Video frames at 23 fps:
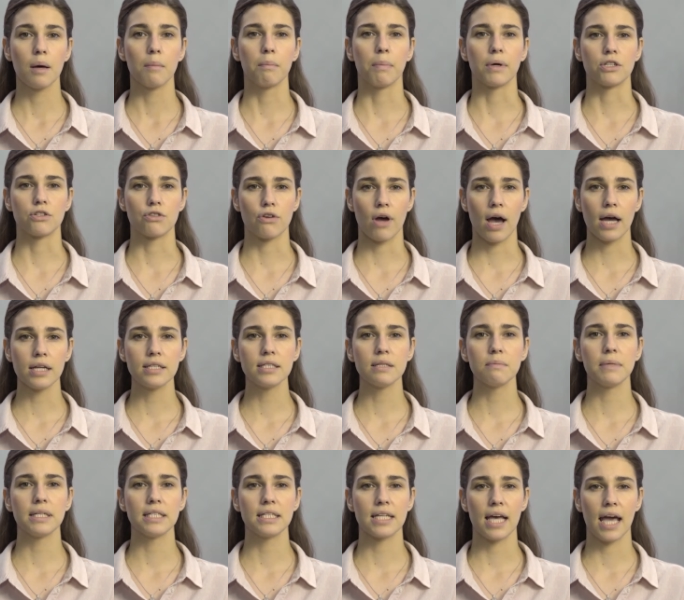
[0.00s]
but try to
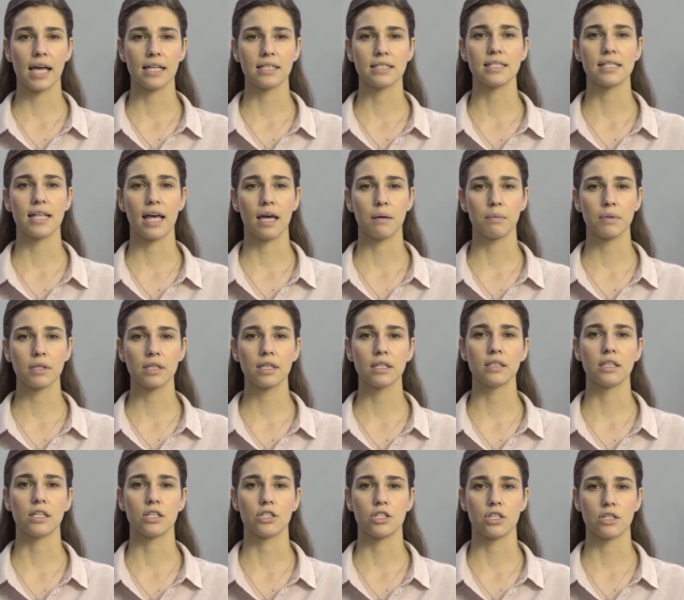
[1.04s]
maintain stable
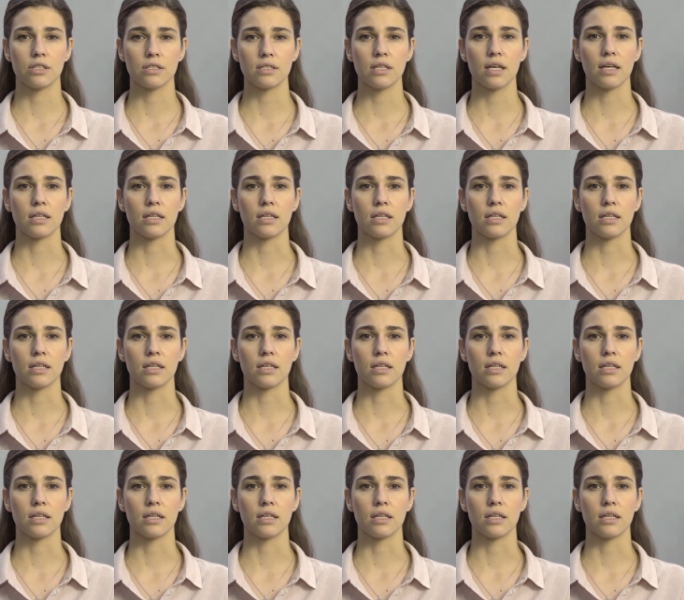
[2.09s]
conditions